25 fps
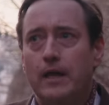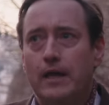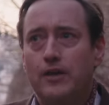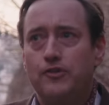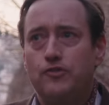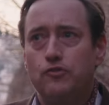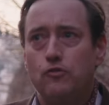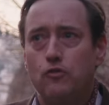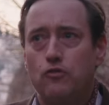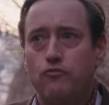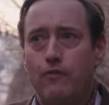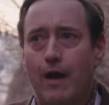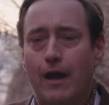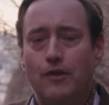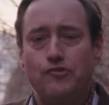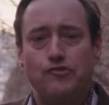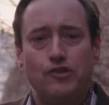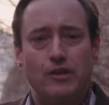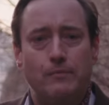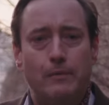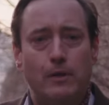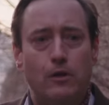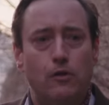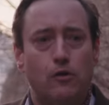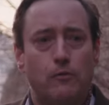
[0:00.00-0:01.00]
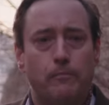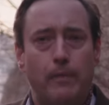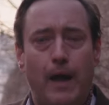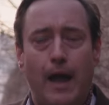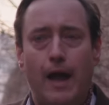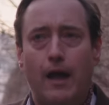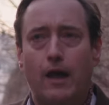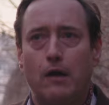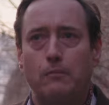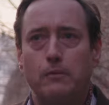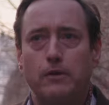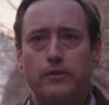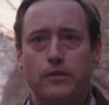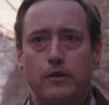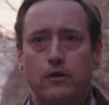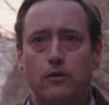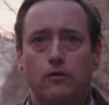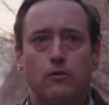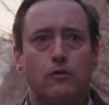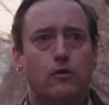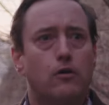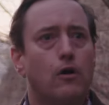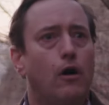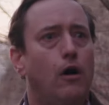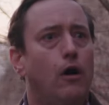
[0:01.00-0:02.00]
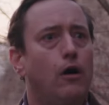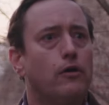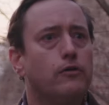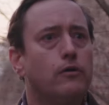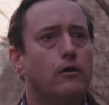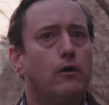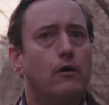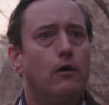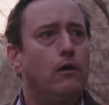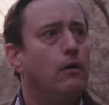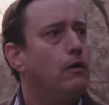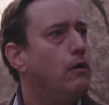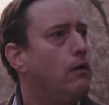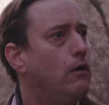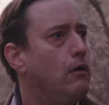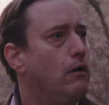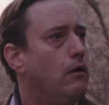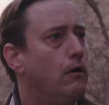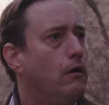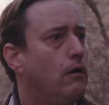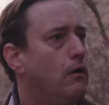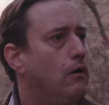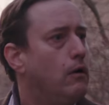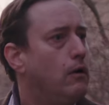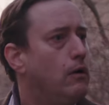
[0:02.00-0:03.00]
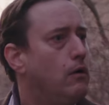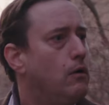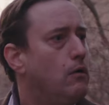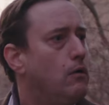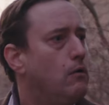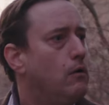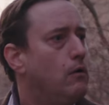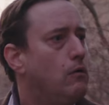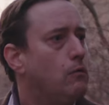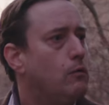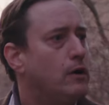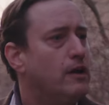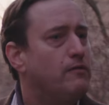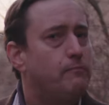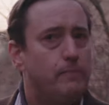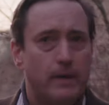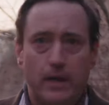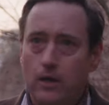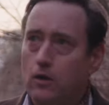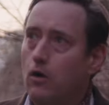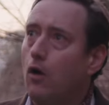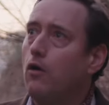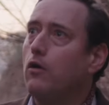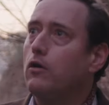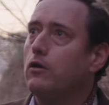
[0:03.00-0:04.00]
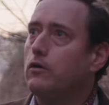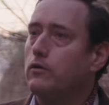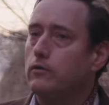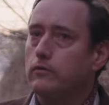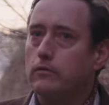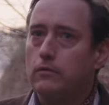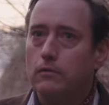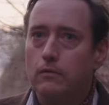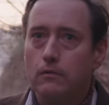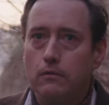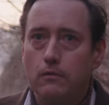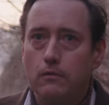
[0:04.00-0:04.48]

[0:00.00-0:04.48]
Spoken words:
until gradually we look back and we think, good God, we've been conquered.